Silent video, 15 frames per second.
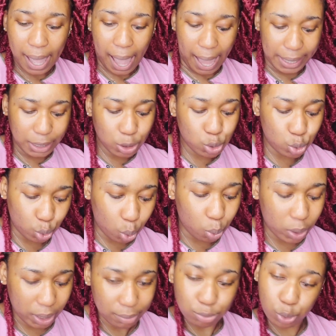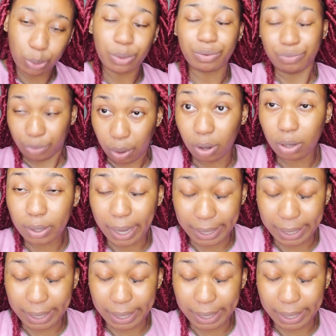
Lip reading: I need to know what I'm doing wrong.